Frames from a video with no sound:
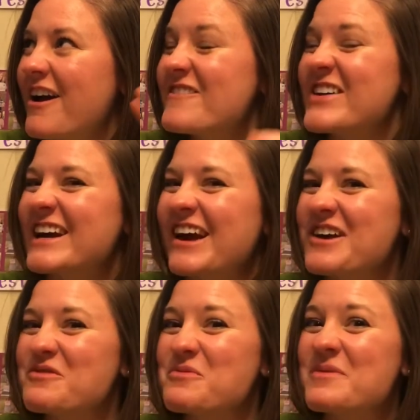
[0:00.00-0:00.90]
Very
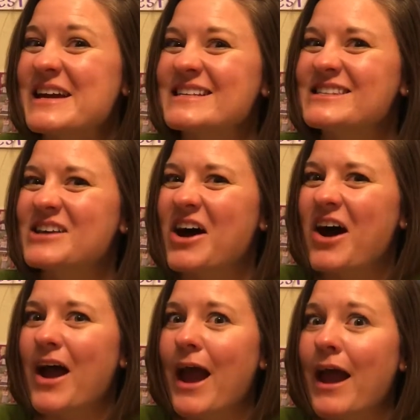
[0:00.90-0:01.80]
good. We
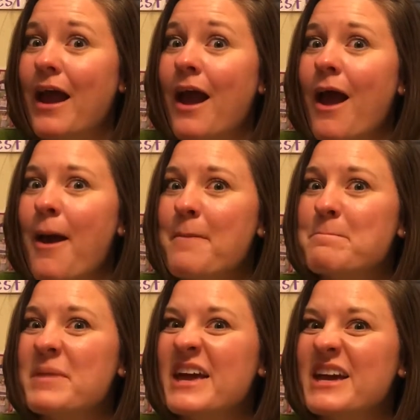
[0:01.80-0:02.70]
saw a
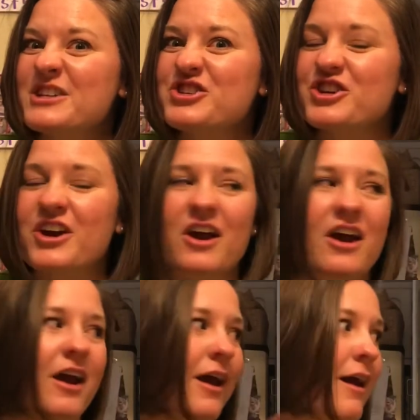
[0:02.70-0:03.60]

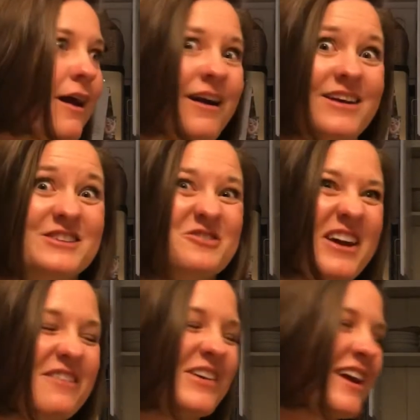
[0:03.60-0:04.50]
pitcher. It's
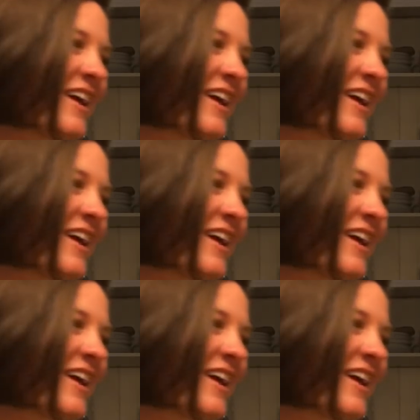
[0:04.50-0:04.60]
right over here.